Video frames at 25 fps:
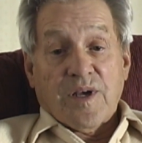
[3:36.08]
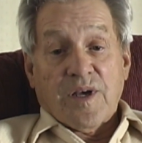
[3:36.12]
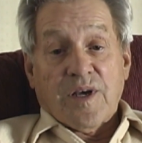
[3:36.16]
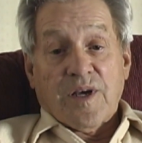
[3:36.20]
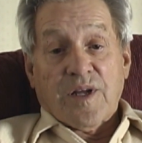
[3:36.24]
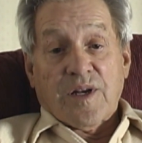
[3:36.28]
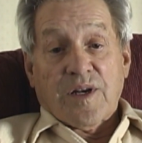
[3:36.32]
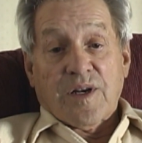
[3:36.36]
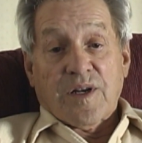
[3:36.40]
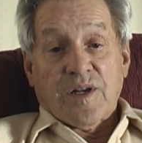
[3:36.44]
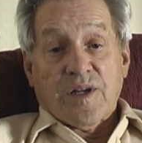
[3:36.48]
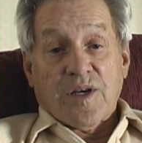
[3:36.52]

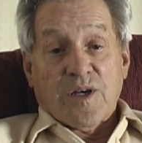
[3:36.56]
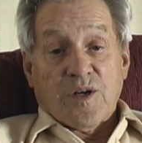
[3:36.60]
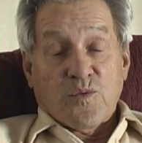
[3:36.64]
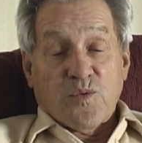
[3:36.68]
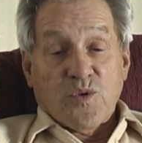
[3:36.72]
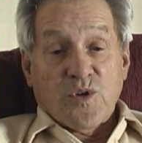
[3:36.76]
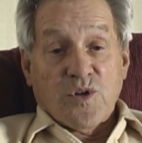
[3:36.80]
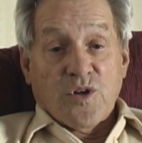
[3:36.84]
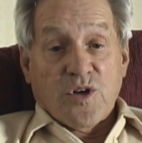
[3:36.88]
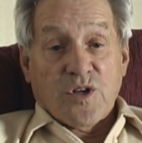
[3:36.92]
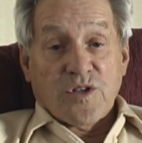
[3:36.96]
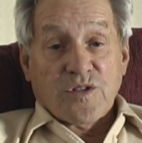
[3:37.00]
And uh,
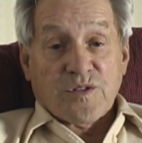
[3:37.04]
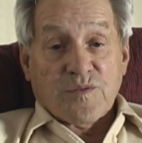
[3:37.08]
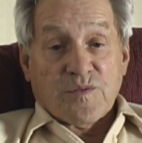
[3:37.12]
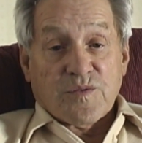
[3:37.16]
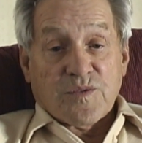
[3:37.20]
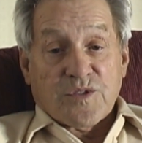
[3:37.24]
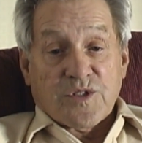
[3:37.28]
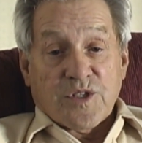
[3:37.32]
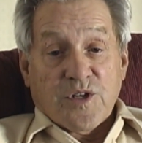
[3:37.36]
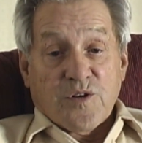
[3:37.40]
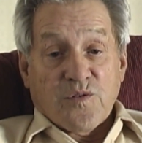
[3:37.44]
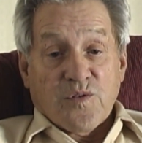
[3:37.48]
we
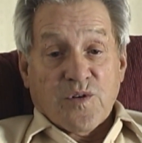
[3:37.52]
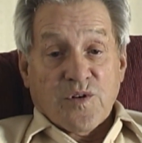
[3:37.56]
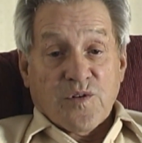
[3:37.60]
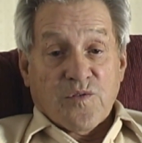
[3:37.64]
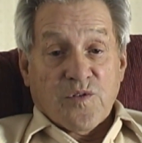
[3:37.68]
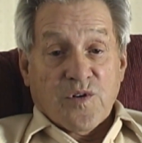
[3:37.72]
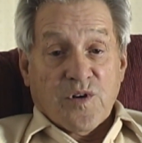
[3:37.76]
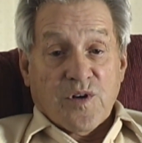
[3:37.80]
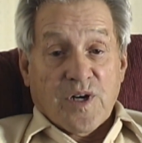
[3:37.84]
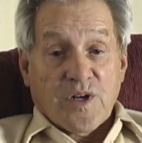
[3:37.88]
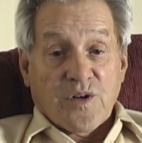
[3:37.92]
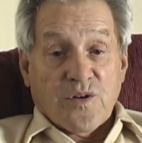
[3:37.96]
lost several
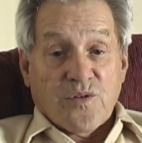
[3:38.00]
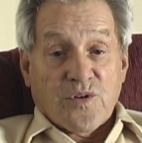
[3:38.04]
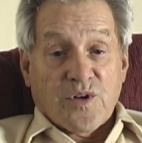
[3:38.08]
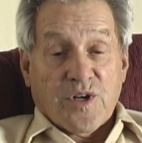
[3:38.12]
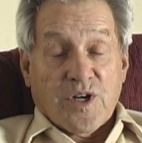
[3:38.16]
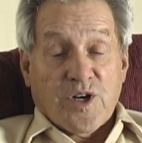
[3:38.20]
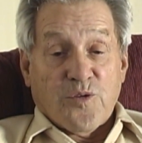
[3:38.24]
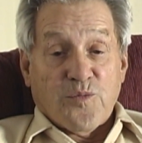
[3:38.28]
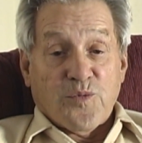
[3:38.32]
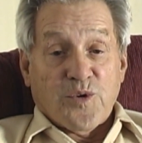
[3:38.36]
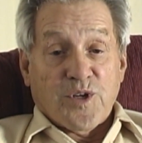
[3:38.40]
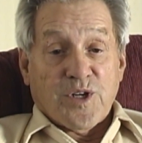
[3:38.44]
of our, I don't
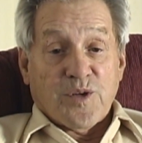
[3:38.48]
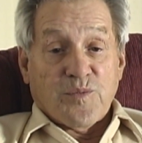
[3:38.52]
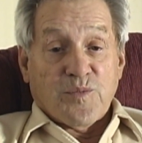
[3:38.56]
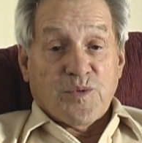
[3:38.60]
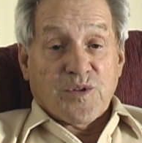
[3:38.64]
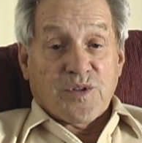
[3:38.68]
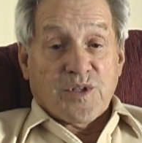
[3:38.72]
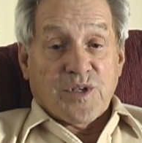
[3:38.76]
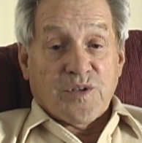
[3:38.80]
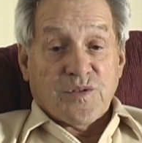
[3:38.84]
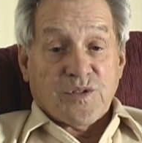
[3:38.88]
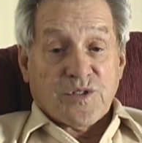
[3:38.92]
know how many,
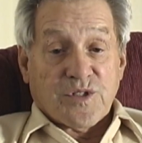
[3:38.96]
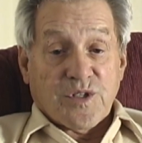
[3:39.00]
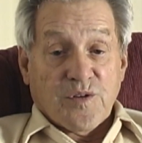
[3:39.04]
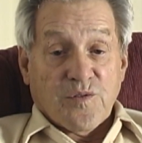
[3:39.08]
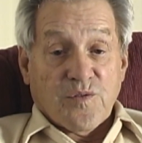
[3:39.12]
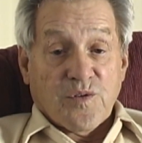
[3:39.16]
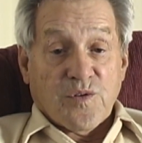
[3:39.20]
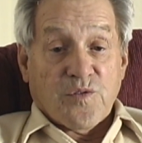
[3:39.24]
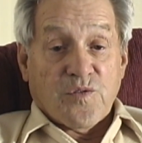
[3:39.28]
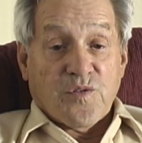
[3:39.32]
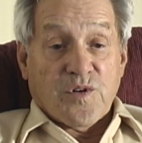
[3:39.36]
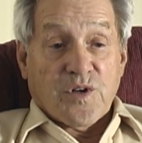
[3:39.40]
but there's
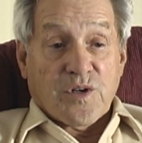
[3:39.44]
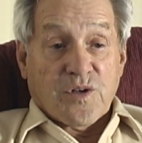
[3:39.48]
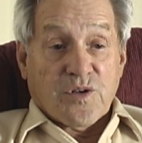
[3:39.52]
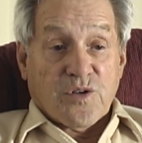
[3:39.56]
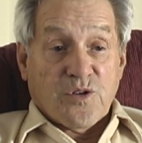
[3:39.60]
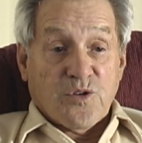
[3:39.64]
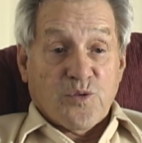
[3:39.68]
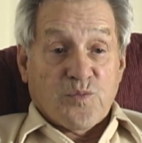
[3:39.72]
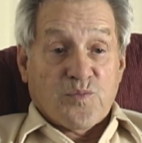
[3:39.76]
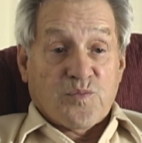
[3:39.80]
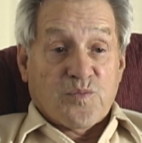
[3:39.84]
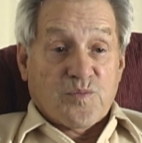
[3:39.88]
several of our
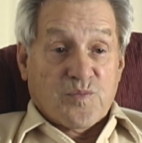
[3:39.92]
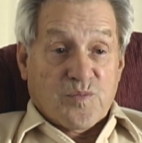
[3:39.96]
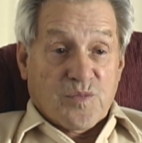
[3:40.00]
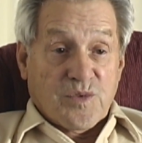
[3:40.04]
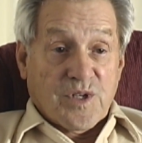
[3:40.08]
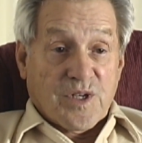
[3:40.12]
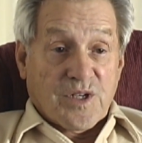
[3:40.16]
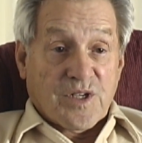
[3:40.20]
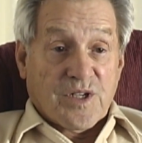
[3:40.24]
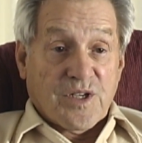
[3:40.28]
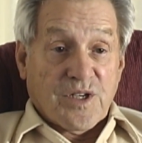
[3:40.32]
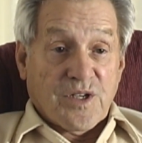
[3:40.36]
group
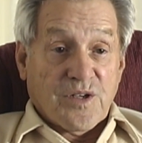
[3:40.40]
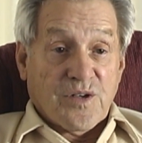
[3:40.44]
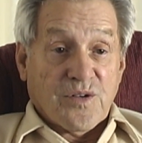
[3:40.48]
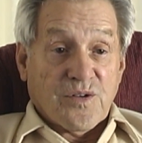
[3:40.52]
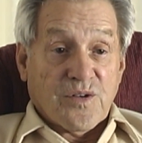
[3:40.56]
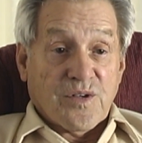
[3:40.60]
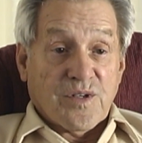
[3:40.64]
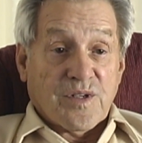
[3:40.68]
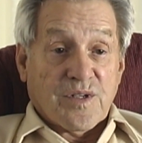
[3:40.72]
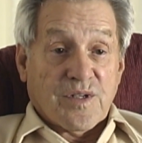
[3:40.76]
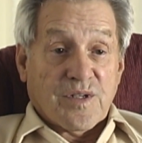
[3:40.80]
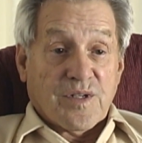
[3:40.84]
got
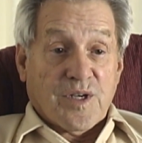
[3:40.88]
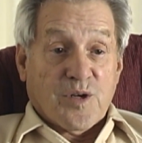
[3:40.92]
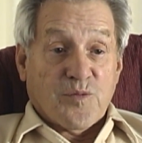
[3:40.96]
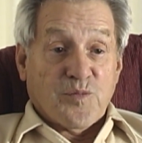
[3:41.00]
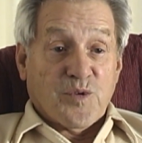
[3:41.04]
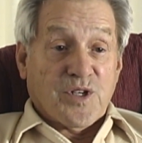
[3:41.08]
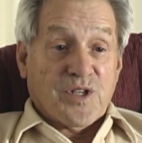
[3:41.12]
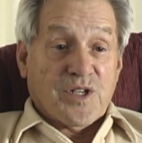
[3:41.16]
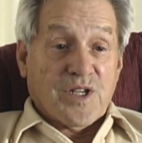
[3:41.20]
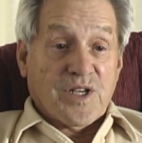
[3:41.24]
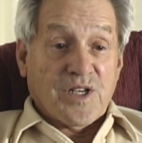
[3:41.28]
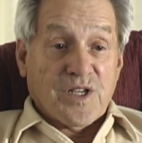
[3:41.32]
killed. I
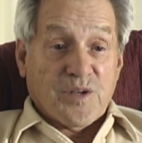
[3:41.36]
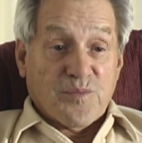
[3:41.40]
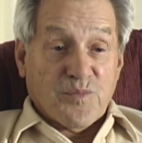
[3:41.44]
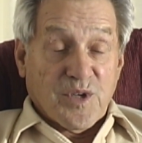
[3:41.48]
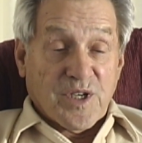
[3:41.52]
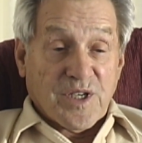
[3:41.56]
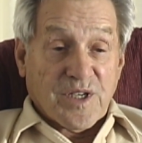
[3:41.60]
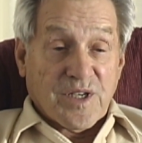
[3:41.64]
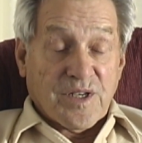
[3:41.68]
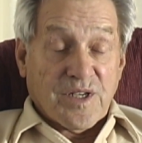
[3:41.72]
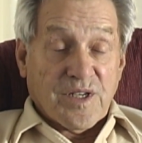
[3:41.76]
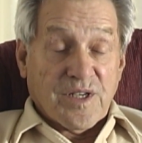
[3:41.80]
mean, they didn't
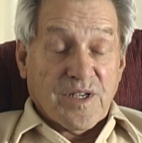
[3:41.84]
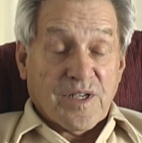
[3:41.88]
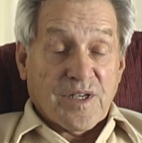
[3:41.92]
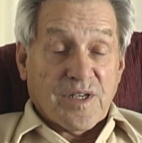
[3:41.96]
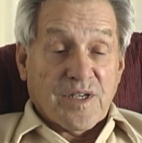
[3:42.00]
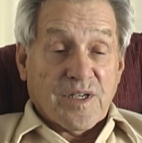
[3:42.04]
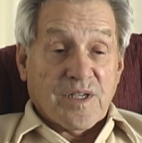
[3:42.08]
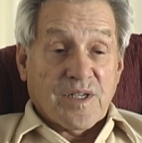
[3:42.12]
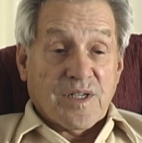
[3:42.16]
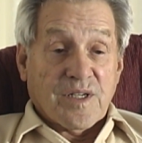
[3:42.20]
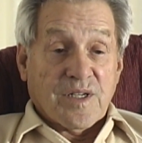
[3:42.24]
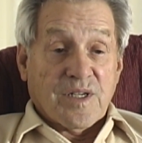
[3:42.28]
make it
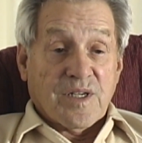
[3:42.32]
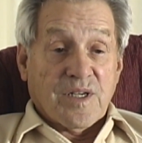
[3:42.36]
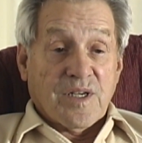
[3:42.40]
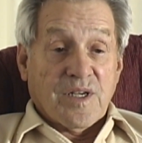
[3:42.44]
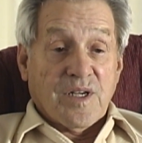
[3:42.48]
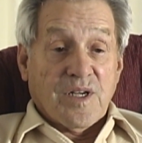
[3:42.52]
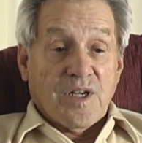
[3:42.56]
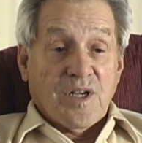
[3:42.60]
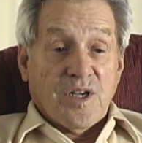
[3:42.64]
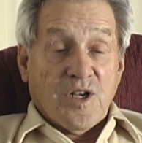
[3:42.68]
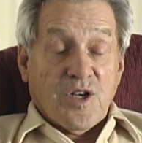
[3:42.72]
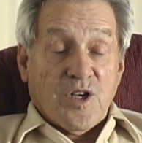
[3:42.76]
in.
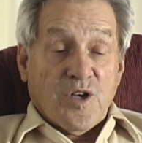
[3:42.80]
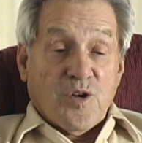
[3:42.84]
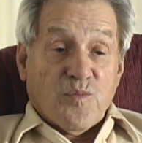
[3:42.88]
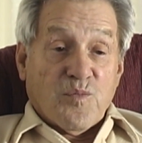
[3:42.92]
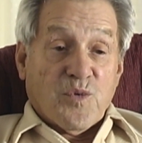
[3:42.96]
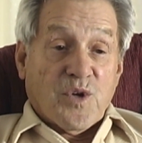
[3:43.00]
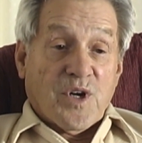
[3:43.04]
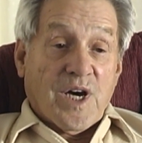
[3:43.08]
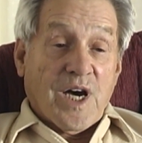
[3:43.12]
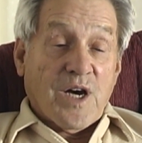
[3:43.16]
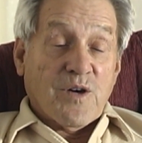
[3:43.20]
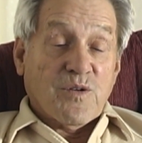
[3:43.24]

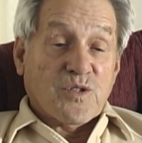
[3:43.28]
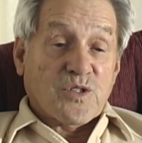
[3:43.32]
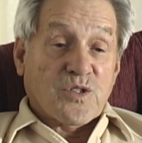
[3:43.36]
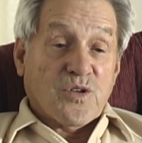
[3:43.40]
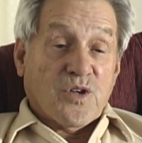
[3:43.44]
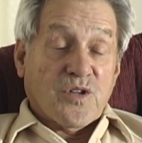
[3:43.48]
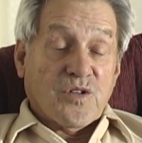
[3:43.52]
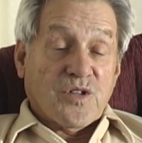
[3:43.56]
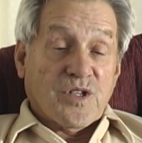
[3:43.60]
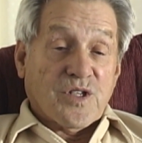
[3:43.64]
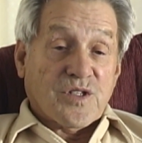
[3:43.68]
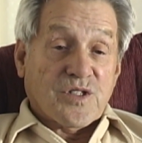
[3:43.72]
But I was
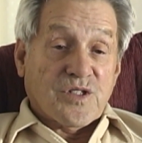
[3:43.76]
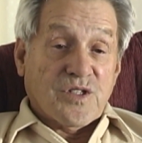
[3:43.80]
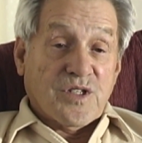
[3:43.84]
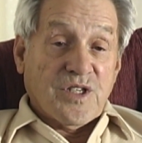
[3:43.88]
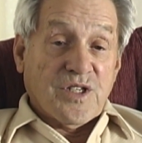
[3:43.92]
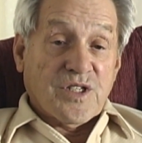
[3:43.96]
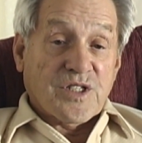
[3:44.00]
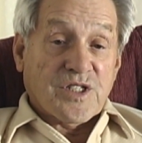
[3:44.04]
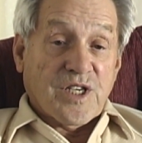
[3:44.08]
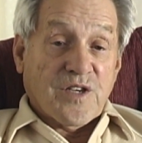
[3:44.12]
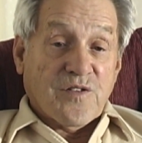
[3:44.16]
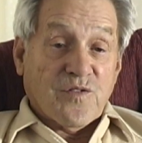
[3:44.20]
on this
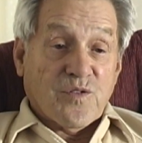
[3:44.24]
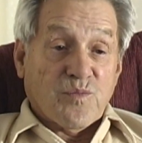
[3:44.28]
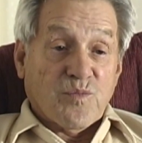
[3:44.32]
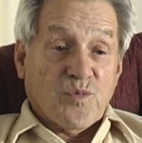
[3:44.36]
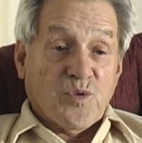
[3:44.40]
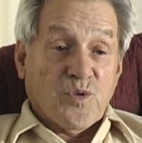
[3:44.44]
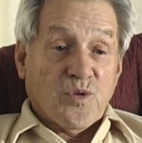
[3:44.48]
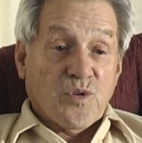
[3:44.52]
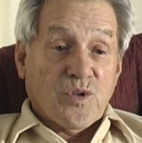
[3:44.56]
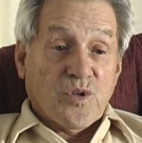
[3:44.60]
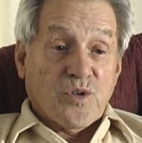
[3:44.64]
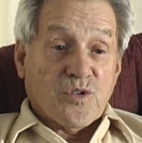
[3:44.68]
D7
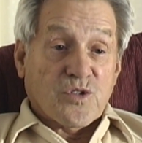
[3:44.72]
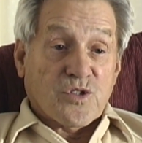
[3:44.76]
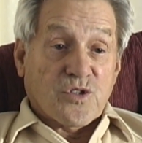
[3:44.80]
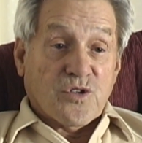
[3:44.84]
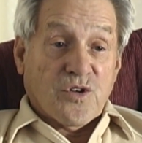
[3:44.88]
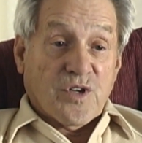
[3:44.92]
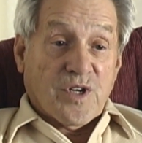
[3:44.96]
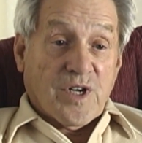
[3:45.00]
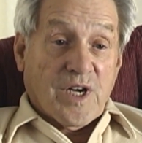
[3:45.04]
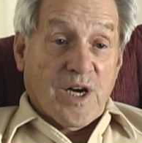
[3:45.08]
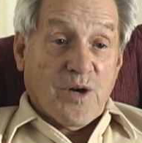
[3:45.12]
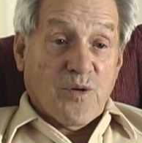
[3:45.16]

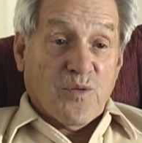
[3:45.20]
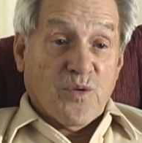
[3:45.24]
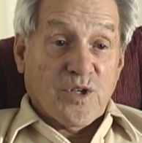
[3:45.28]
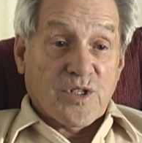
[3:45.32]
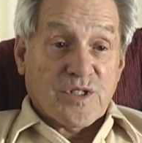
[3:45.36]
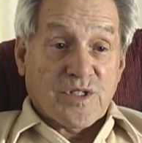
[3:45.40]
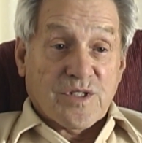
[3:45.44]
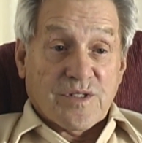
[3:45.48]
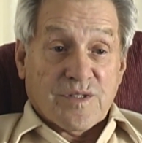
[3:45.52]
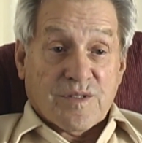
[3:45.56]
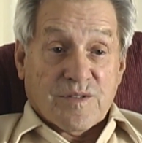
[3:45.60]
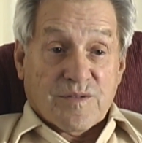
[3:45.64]
bulldozer and I
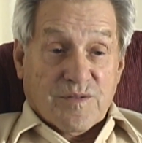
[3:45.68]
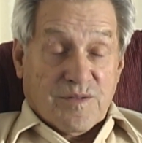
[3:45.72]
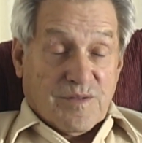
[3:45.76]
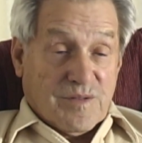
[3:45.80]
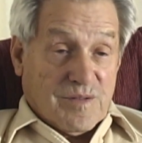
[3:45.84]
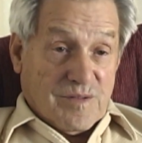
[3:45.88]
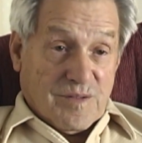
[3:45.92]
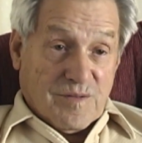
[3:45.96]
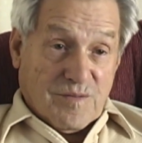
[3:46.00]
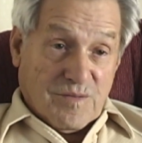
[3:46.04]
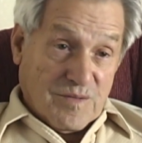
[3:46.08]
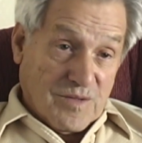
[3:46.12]
wasn't
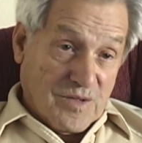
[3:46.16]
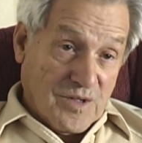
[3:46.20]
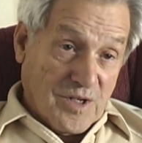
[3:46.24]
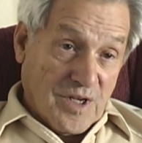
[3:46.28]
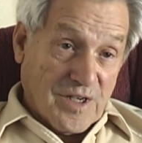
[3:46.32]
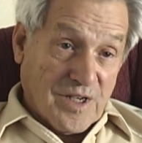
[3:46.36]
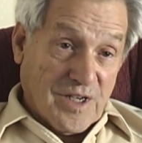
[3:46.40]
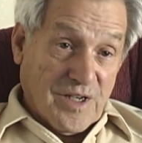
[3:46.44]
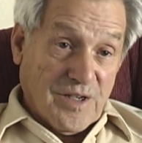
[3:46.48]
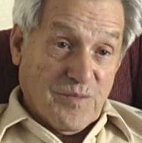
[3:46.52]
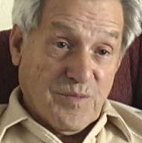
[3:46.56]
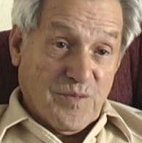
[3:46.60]

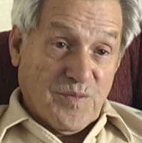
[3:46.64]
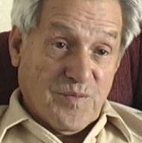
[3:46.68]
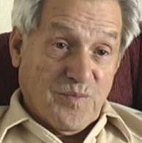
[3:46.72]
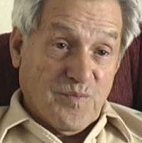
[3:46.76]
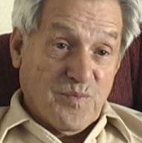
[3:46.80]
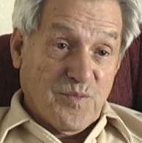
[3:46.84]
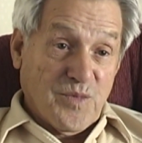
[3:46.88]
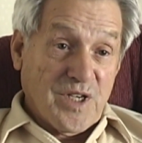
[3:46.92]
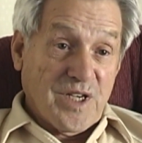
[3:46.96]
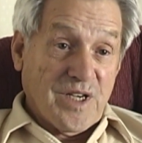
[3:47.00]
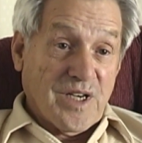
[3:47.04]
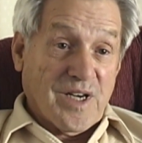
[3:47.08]
lucky
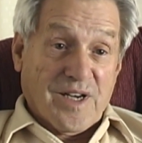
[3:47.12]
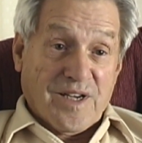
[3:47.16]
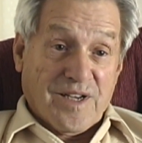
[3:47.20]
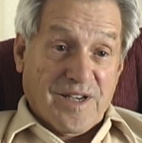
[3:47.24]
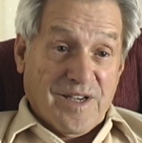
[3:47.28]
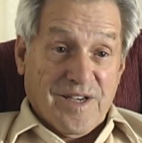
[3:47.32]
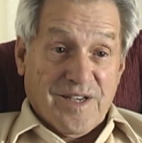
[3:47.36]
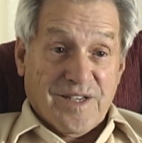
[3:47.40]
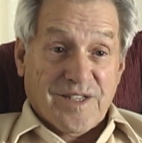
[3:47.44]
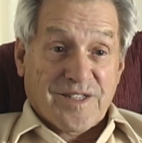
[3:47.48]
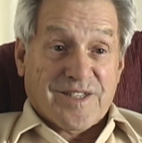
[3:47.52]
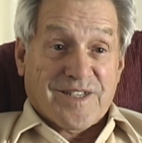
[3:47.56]
me, I
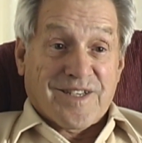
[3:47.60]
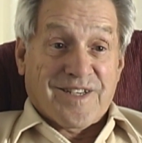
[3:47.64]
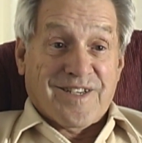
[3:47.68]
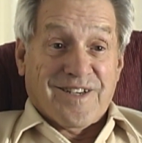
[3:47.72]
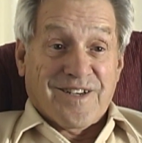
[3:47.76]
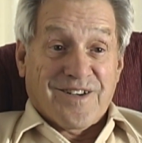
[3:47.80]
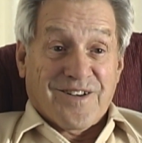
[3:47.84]
guess,